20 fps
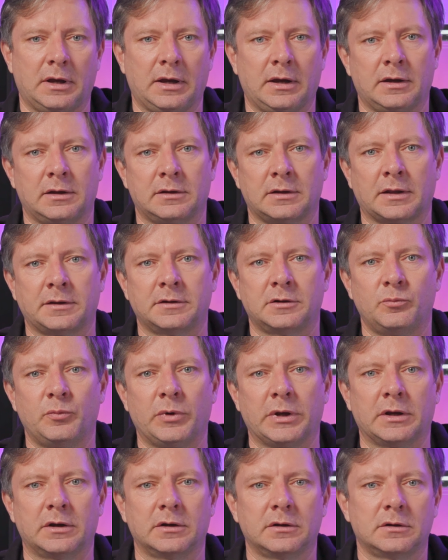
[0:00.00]
and other
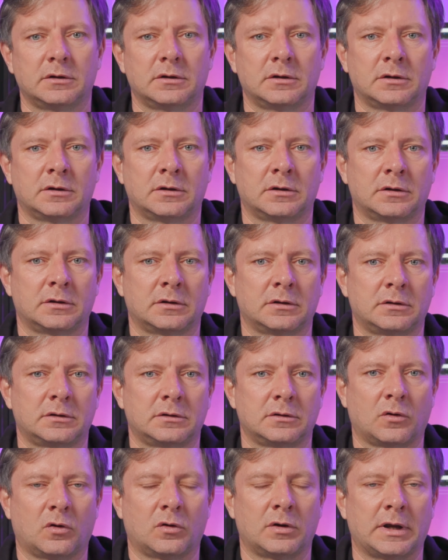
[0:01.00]
big
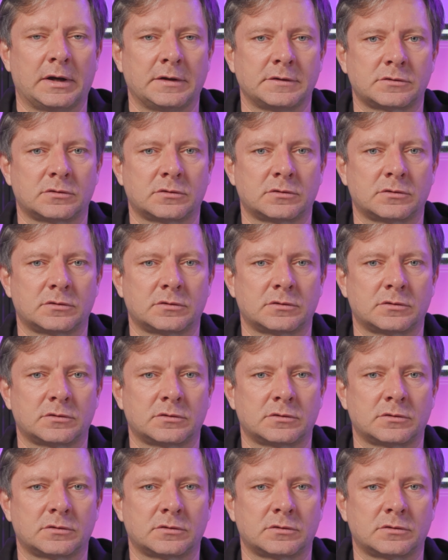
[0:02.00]
online